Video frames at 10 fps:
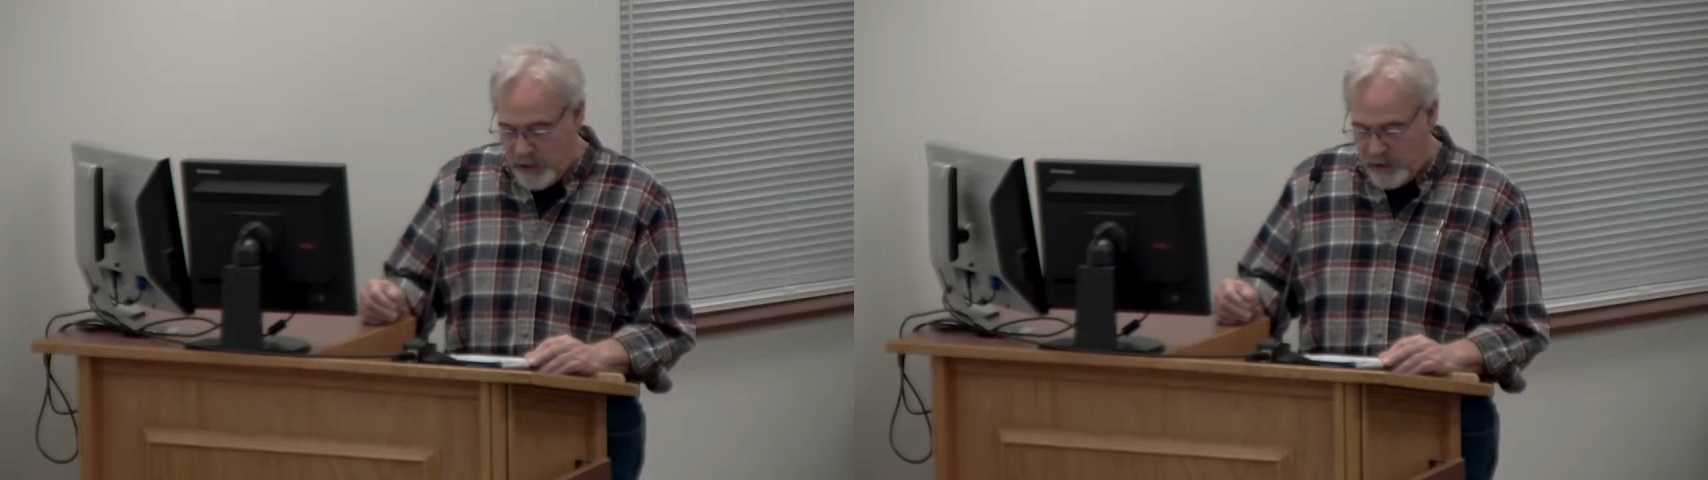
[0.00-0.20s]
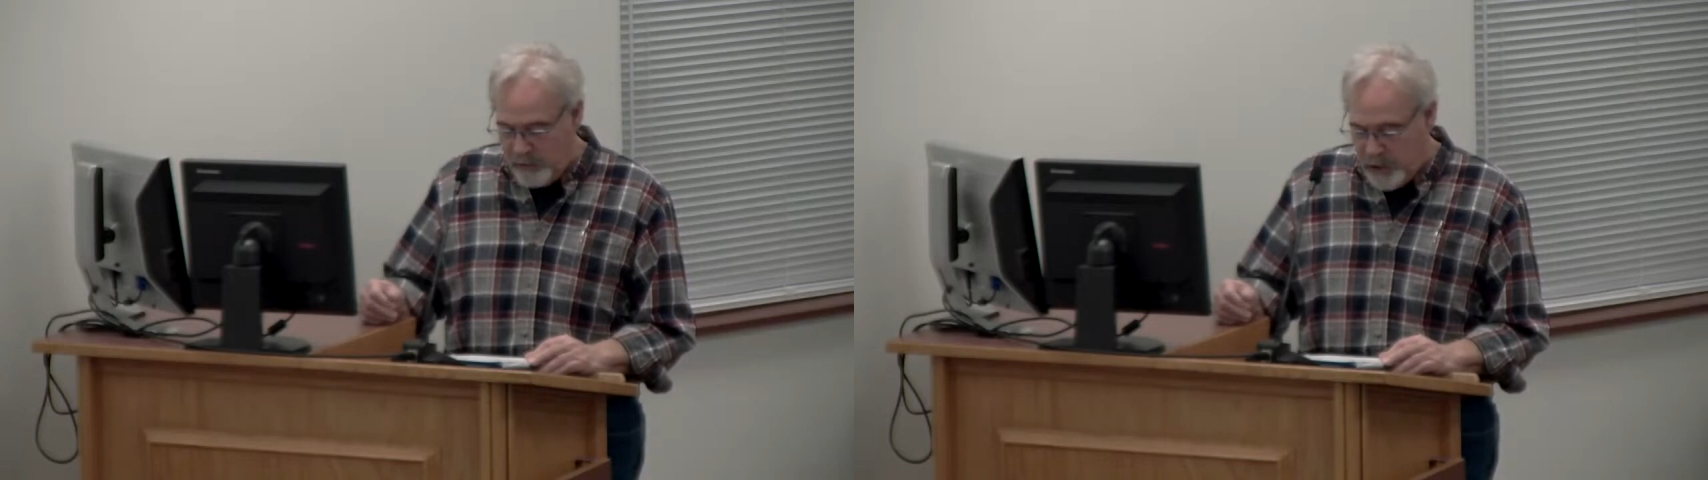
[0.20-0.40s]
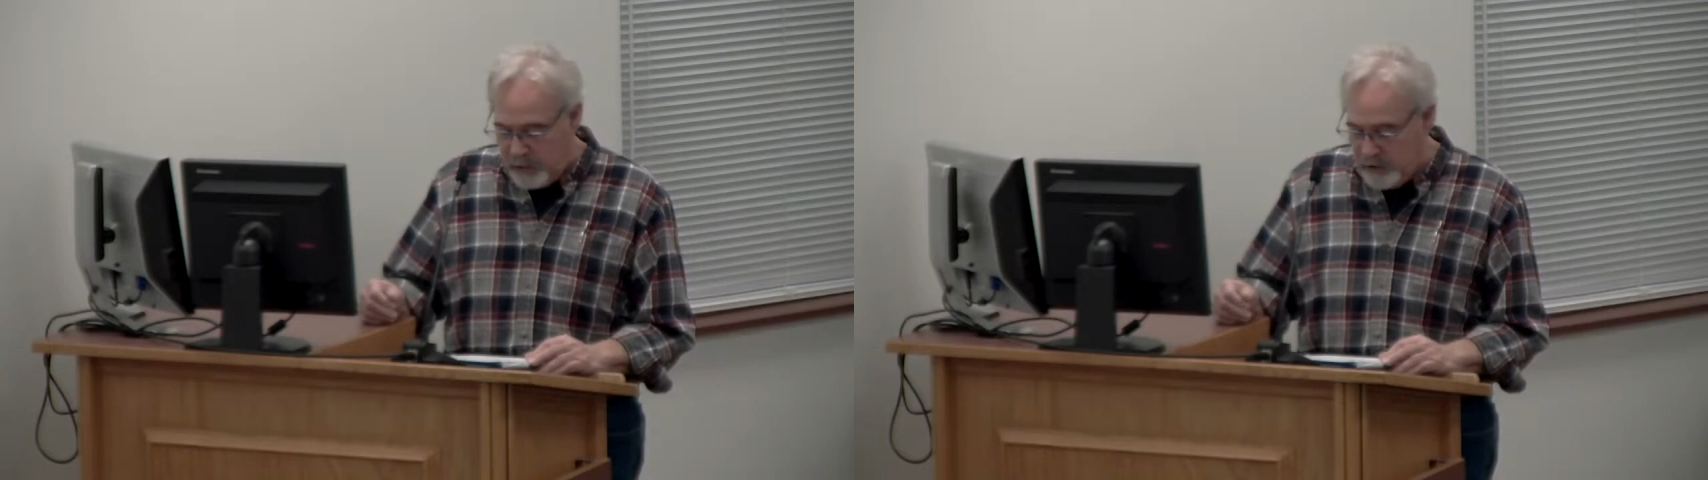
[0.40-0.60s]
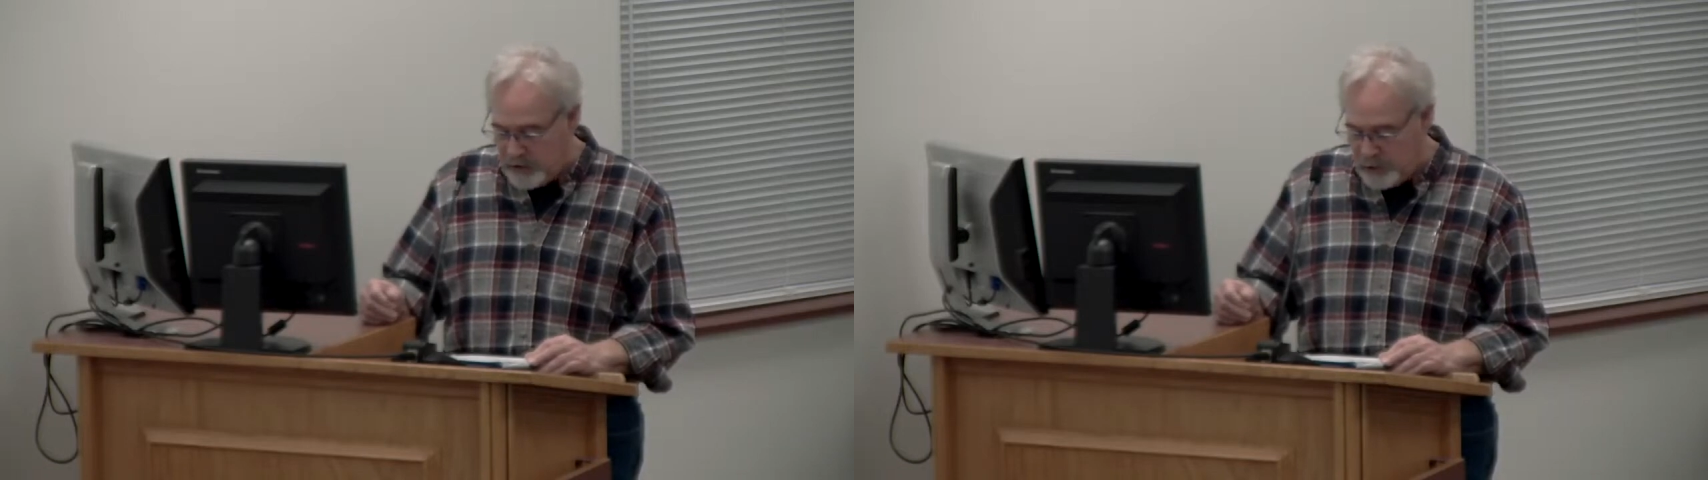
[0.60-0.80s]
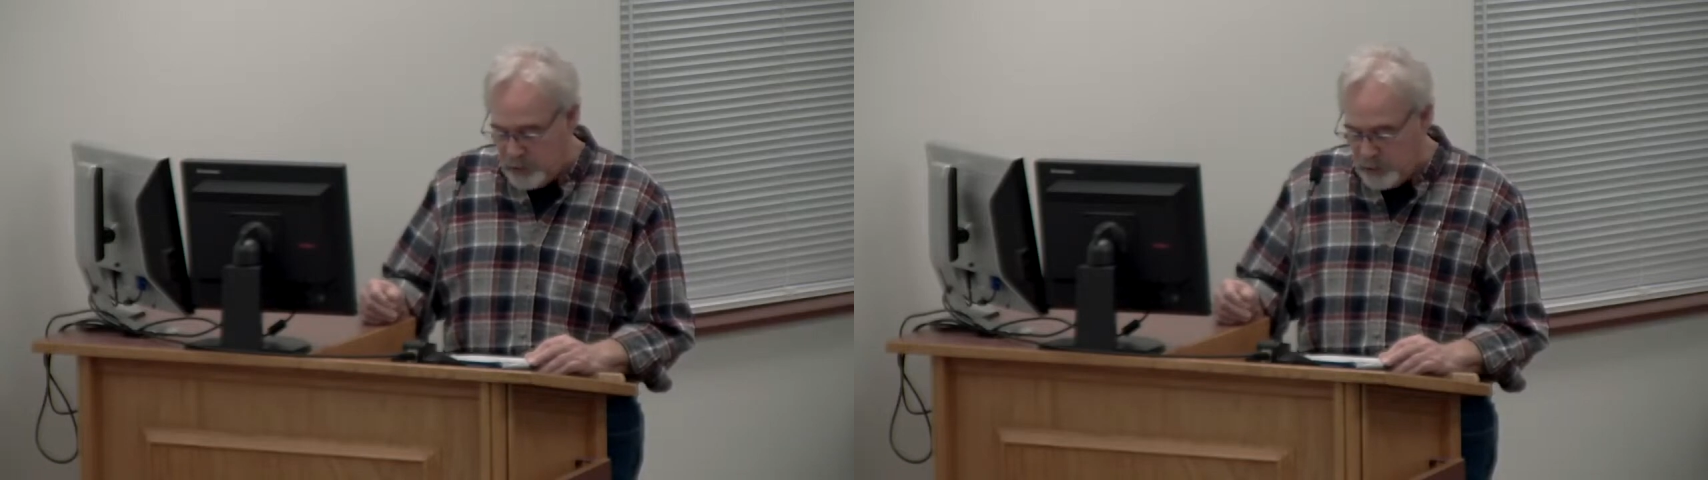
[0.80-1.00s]
in public
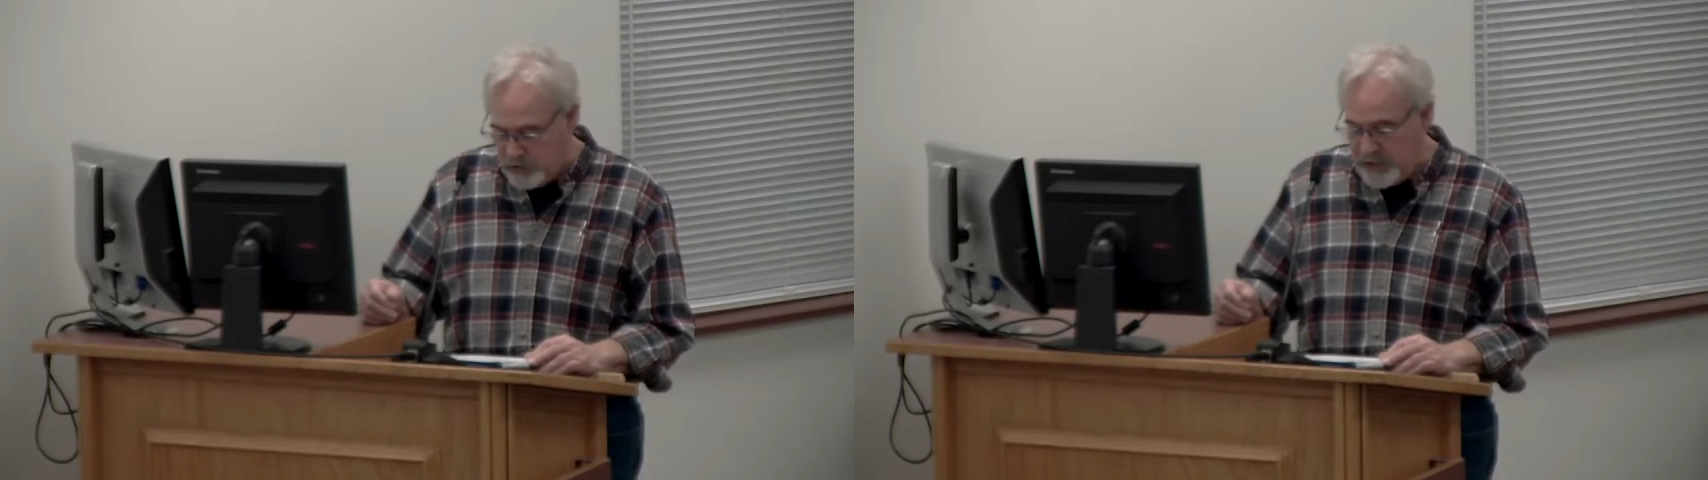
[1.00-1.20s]
schools